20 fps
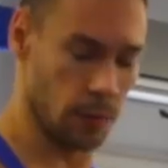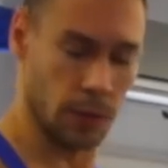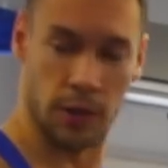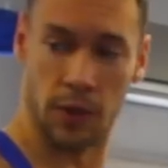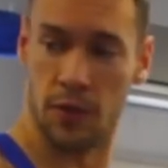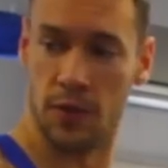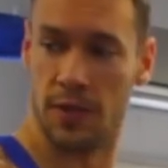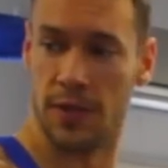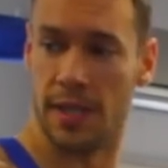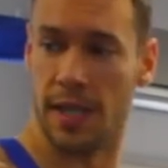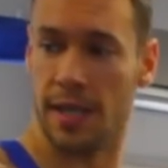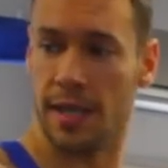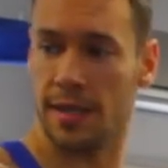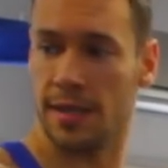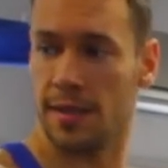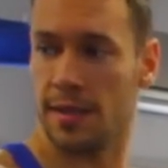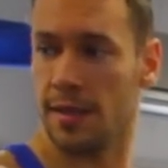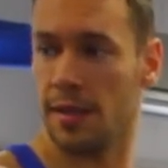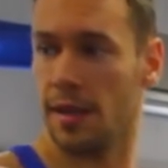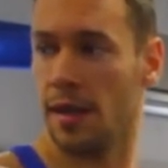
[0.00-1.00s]
We'll use
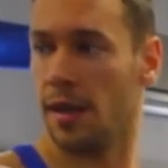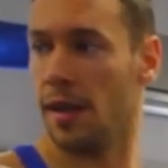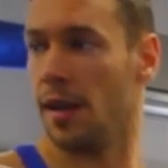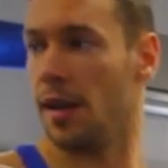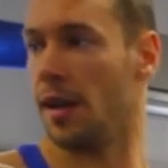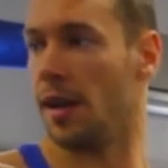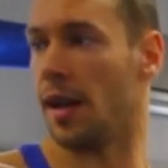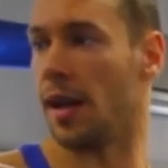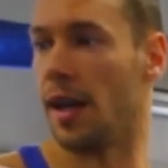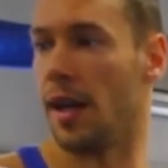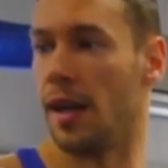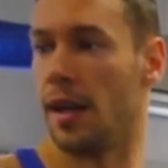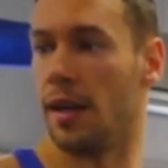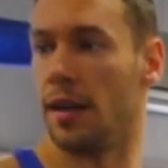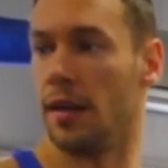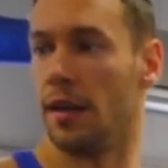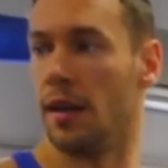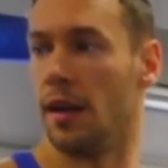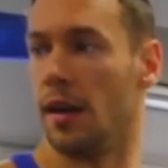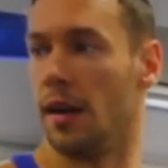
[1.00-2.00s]
this,
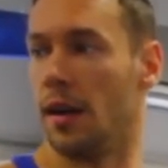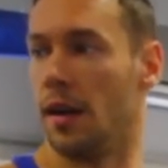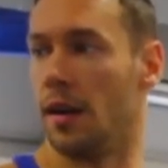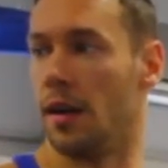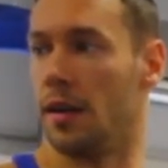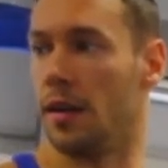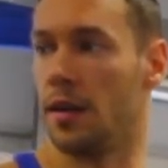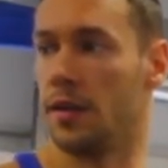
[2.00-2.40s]
and I'll